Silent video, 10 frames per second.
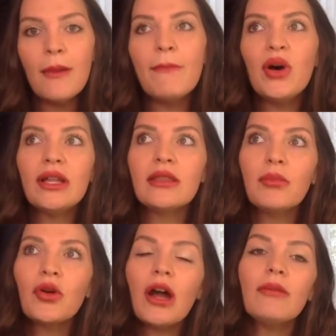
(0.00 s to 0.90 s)
But the
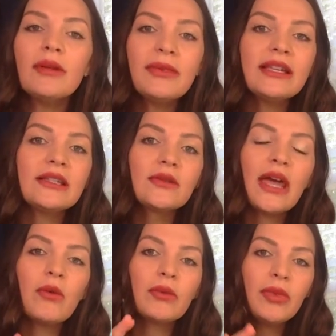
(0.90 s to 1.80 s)
problem is
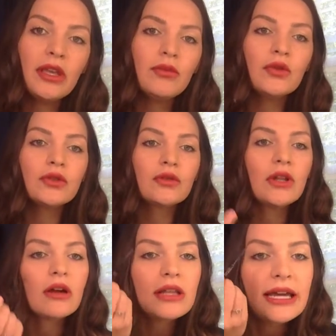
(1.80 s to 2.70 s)
that when people do
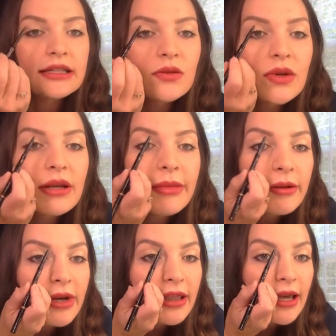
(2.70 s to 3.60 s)
long lines, and what I mean
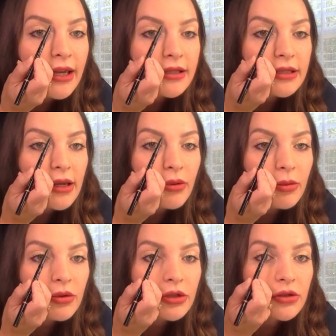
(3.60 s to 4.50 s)
by that is like
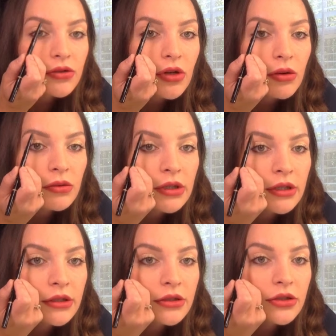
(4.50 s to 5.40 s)
people just draw
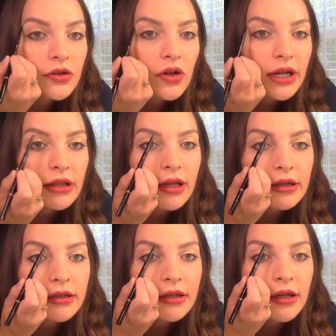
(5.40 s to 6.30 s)
one straight
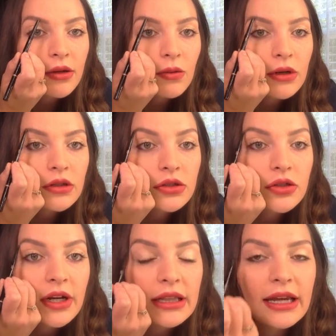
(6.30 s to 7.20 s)
line and one
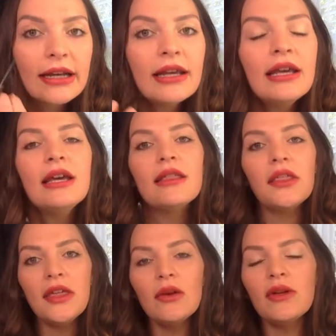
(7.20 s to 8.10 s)
straight line. The
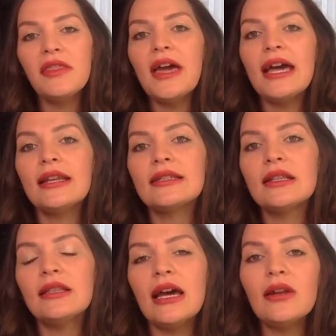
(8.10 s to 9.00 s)
thing with that is a
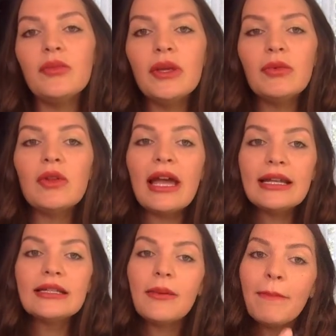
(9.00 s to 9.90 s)
lot of people
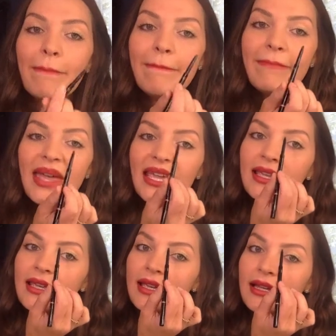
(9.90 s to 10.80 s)
end up
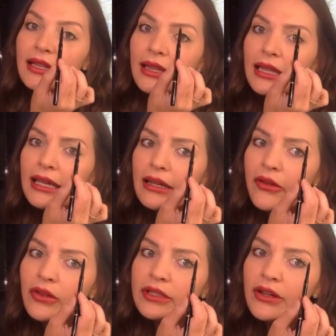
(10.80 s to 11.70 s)
making it a
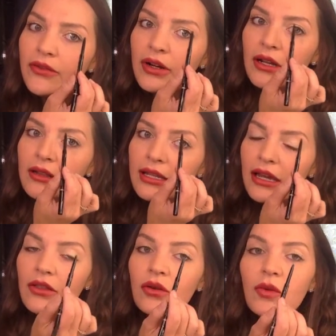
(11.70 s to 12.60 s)
little different on the
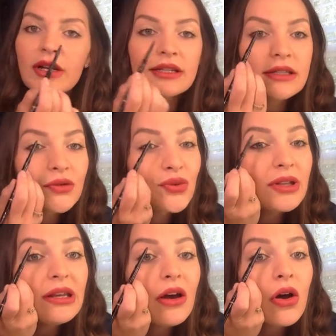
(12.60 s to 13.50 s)
other one because it's
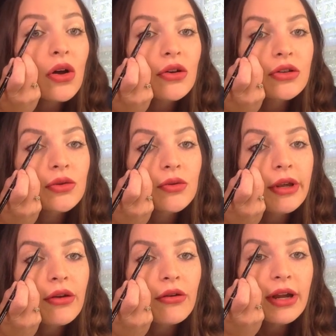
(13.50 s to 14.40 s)
really hard to
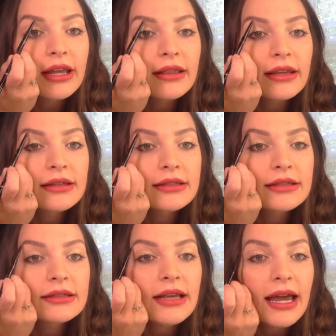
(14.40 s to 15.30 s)
recreate the
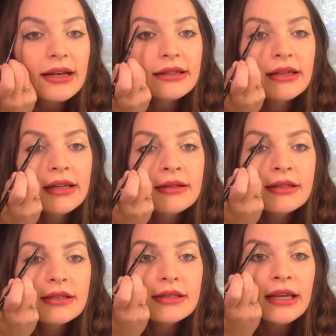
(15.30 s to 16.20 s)
exact
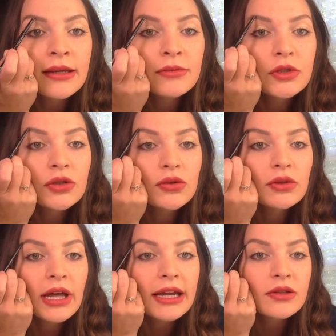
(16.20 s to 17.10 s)
same 2
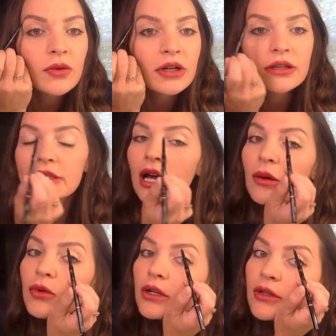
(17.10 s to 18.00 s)
lines, one on the top,
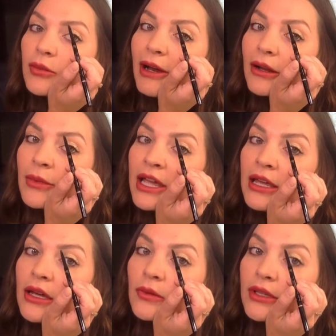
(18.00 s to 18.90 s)
one on the bottom.
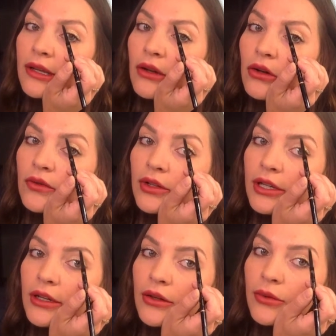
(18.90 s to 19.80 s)
And when they go over
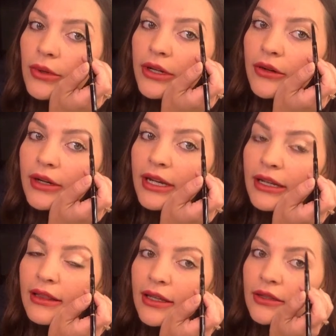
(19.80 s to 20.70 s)
here to
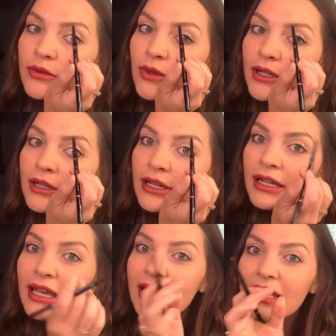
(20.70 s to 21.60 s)
recreate this one,
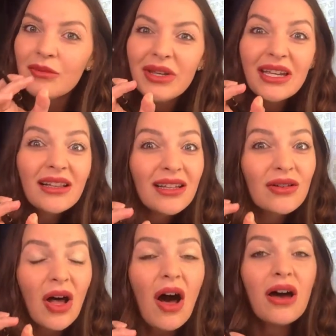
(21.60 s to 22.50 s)
it can be a
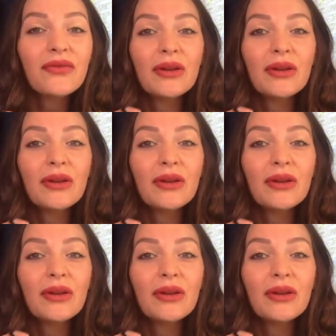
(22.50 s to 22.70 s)
little off.